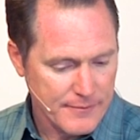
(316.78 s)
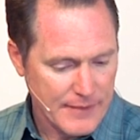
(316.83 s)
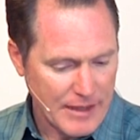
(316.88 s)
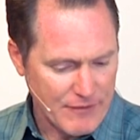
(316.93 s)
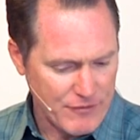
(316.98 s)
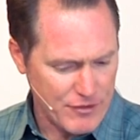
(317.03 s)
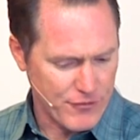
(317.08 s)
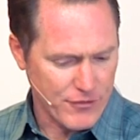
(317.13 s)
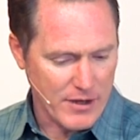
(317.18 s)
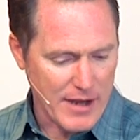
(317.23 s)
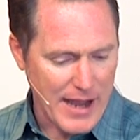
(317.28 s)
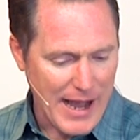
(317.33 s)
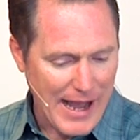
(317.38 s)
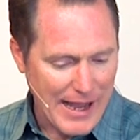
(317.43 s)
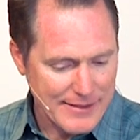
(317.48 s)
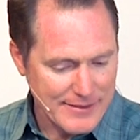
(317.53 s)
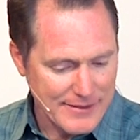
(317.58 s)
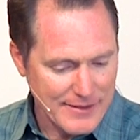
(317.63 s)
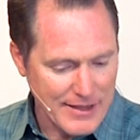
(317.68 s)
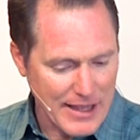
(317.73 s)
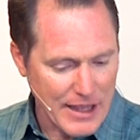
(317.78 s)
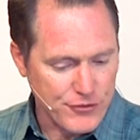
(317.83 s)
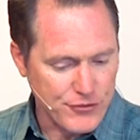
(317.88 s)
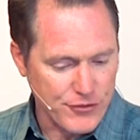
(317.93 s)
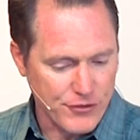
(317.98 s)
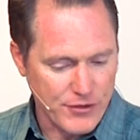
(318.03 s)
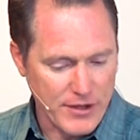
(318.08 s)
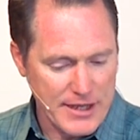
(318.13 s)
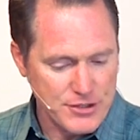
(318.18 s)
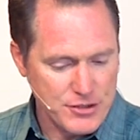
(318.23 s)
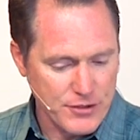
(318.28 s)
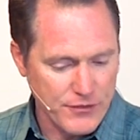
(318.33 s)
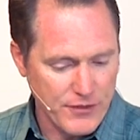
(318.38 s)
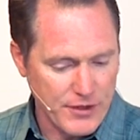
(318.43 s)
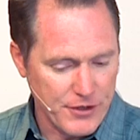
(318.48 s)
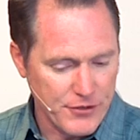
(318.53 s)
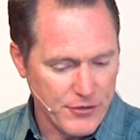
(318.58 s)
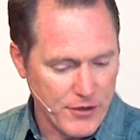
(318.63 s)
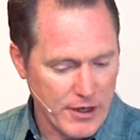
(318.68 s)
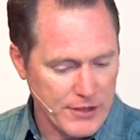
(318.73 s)
Have you forgotten the exhortation
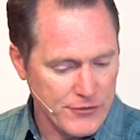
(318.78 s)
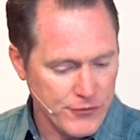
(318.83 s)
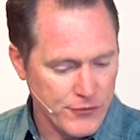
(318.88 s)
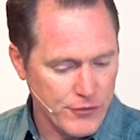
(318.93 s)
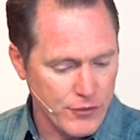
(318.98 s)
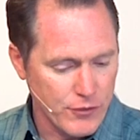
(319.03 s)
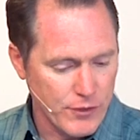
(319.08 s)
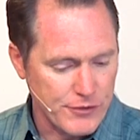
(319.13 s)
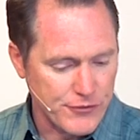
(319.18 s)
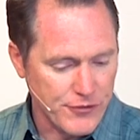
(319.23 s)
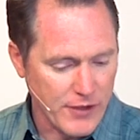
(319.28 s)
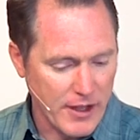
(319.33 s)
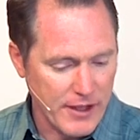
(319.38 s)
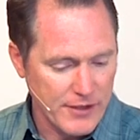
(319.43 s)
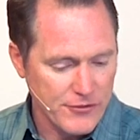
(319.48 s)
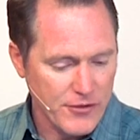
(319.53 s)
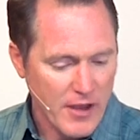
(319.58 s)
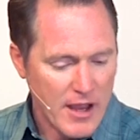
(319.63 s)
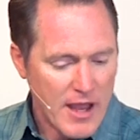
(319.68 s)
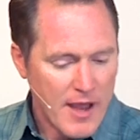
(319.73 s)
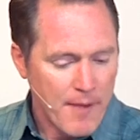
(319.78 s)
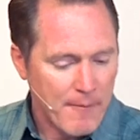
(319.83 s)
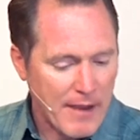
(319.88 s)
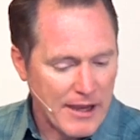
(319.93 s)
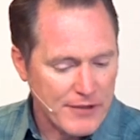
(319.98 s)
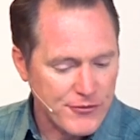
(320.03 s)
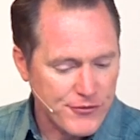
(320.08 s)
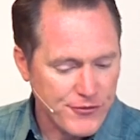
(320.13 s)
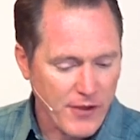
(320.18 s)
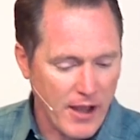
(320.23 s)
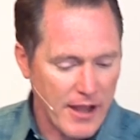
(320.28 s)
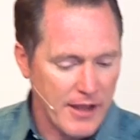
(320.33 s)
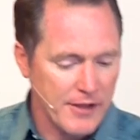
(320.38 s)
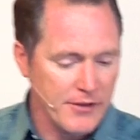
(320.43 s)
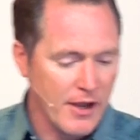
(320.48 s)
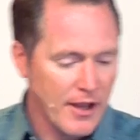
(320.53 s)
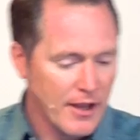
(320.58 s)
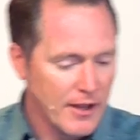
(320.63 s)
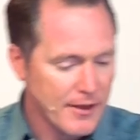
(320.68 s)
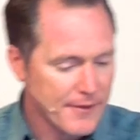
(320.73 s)
that addresses you as sons? My
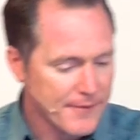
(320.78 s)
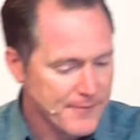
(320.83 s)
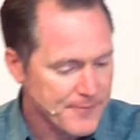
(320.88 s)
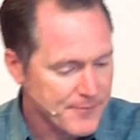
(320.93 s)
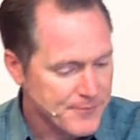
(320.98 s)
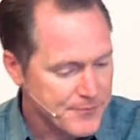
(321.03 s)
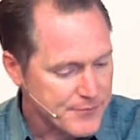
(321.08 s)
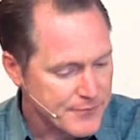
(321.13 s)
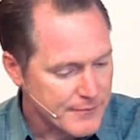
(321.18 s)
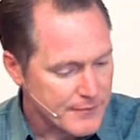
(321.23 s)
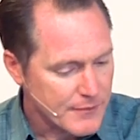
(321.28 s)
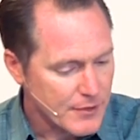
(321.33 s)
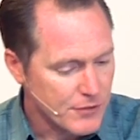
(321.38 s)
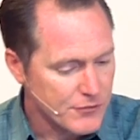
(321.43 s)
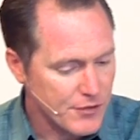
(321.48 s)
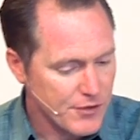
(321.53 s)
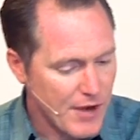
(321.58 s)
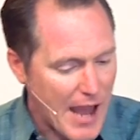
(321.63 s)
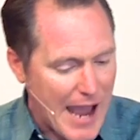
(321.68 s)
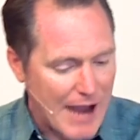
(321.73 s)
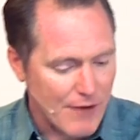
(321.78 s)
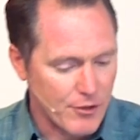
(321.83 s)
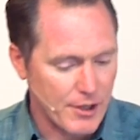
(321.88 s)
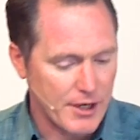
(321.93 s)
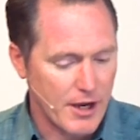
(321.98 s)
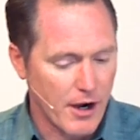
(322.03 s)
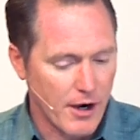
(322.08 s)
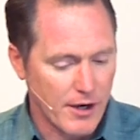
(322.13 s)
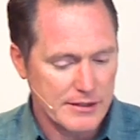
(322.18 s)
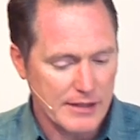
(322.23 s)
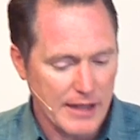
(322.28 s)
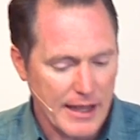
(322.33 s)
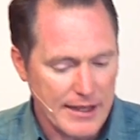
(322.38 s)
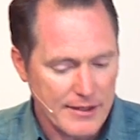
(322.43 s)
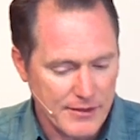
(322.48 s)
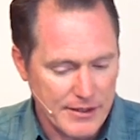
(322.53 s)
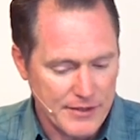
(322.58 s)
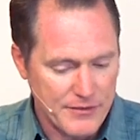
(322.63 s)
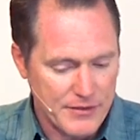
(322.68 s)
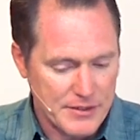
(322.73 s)
son, do not regard
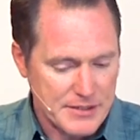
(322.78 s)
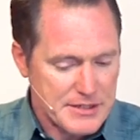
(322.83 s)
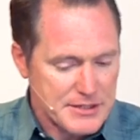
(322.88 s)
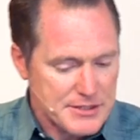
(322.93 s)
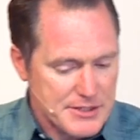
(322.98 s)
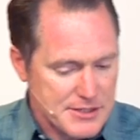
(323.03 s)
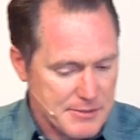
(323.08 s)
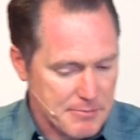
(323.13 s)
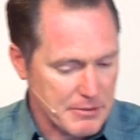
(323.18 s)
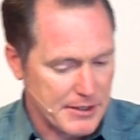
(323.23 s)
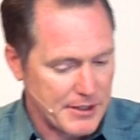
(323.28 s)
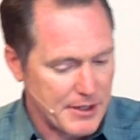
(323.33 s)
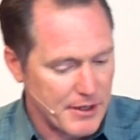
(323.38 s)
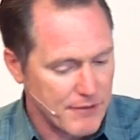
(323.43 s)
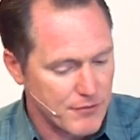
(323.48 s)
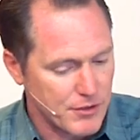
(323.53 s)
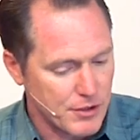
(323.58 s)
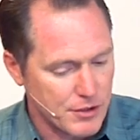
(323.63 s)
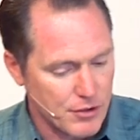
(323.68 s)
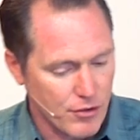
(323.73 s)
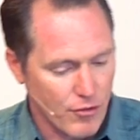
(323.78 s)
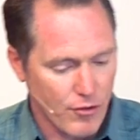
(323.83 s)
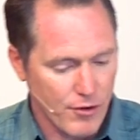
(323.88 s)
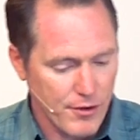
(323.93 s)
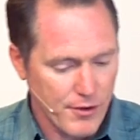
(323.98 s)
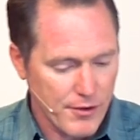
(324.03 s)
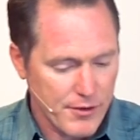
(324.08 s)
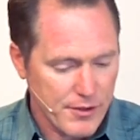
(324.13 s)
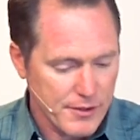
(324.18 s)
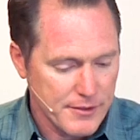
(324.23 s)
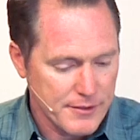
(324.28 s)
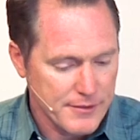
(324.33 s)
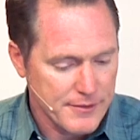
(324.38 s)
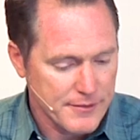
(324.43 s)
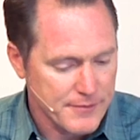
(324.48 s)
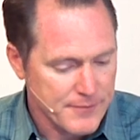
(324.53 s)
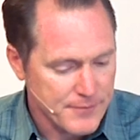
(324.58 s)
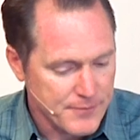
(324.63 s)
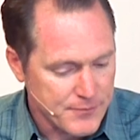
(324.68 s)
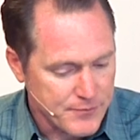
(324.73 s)
lightly the discipline of the Lord,
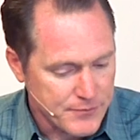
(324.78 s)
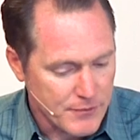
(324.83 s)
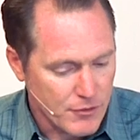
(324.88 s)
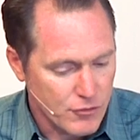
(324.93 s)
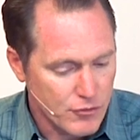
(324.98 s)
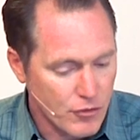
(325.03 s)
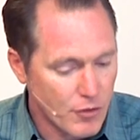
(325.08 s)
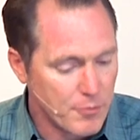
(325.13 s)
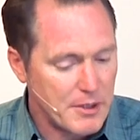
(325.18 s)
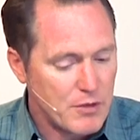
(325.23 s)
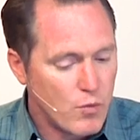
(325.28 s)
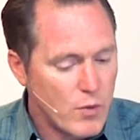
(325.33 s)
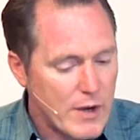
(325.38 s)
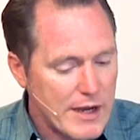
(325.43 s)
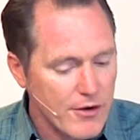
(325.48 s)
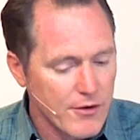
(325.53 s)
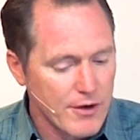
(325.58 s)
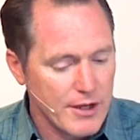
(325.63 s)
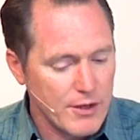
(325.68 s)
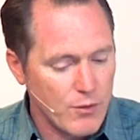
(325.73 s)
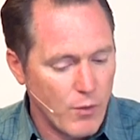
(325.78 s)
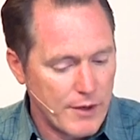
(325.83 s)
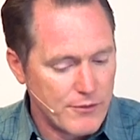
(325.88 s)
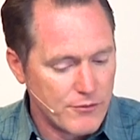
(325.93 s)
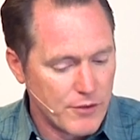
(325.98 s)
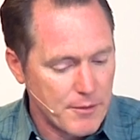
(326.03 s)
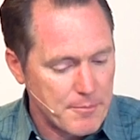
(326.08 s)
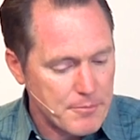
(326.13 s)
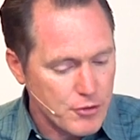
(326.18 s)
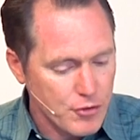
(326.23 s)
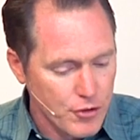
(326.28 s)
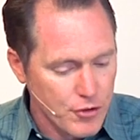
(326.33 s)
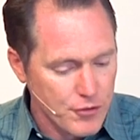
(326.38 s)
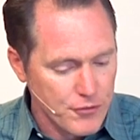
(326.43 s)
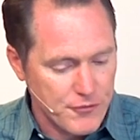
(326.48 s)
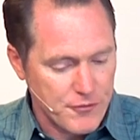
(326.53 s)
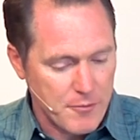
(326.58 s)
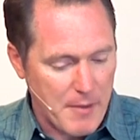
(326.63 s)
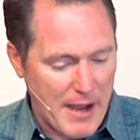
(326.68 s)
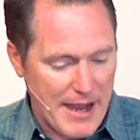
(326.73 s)
nor be weary when
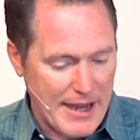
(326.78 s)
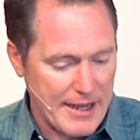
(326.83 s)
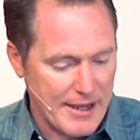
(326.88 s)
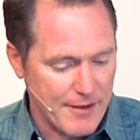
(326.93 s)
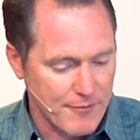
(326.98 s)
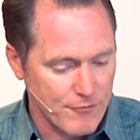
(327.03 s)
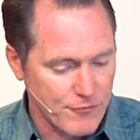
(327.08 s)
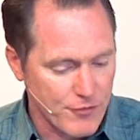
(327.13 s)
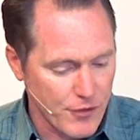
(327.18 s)
reproved by him.